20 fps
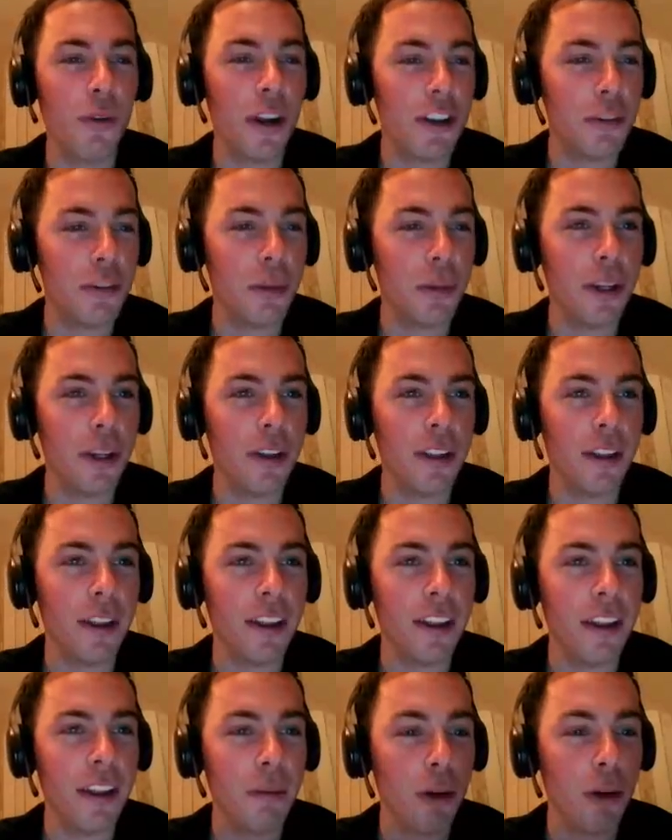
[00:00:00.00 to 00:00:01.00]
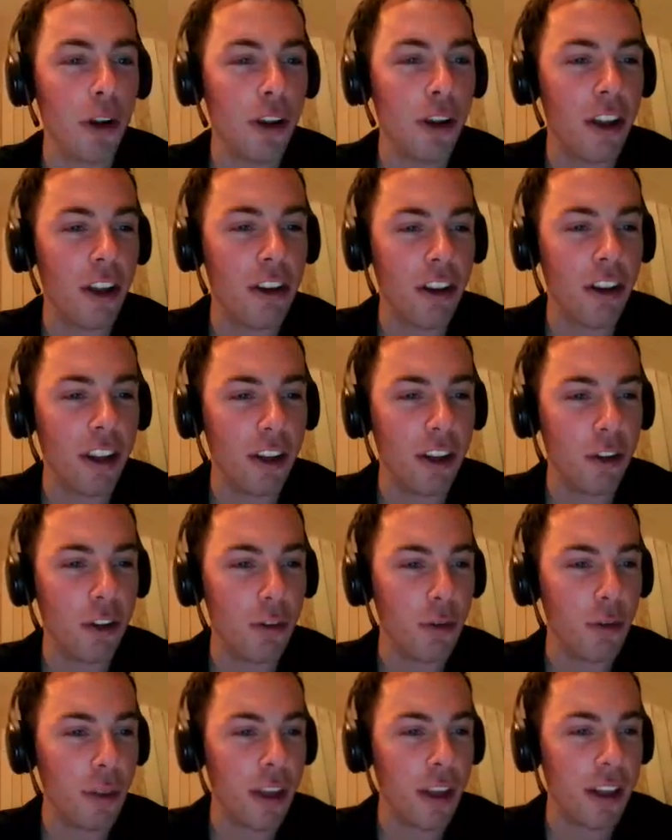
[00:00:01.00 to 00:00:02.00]
French because I'm going to get
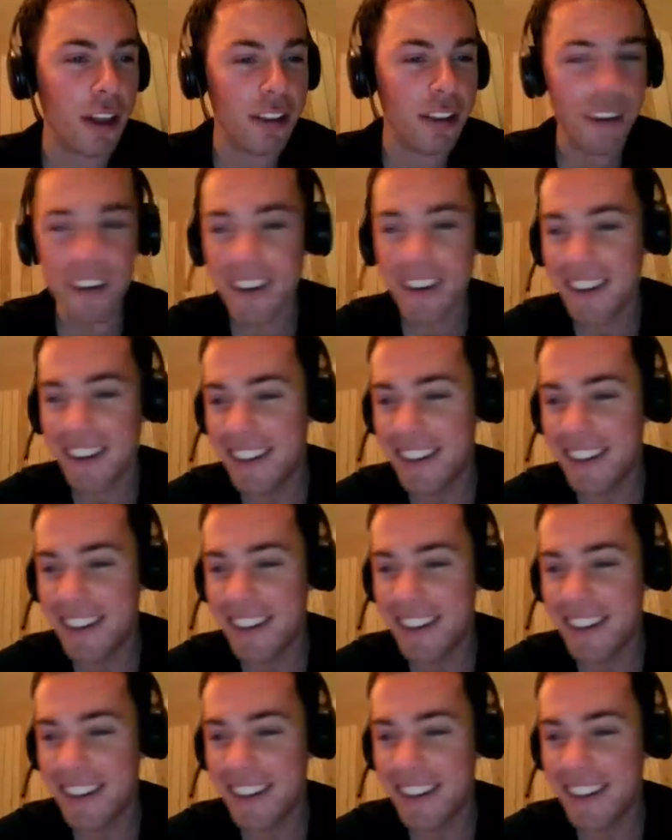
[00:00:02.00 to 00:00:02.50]
lynched for that.